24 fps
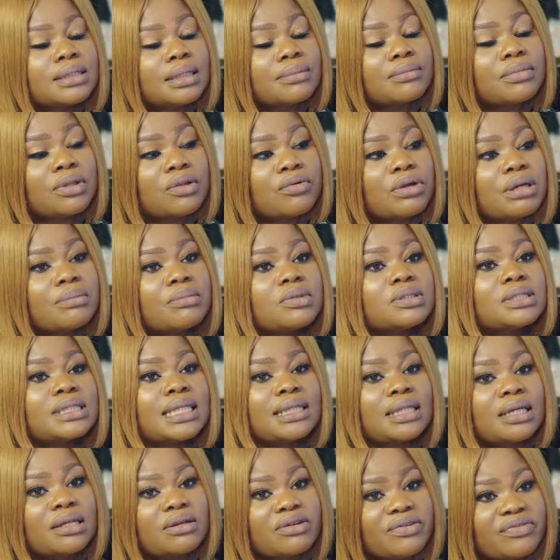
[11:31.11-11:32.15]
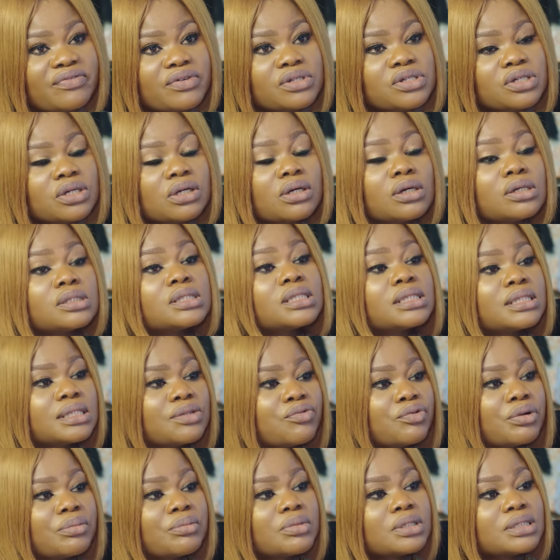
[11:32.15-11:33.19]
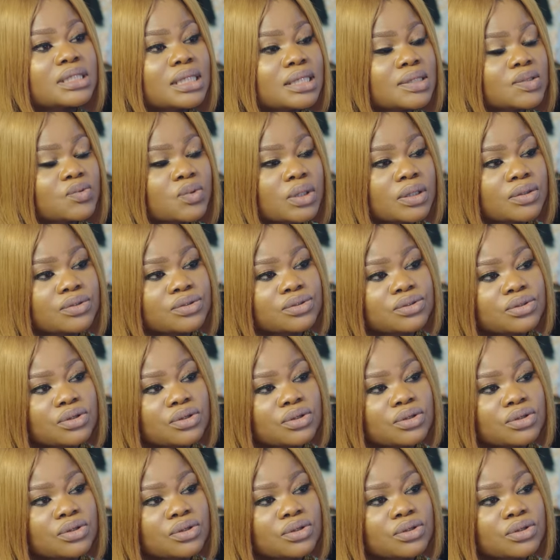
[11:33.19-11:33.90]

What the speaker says: Is 3 months, and then the refresher course is 3 months as well.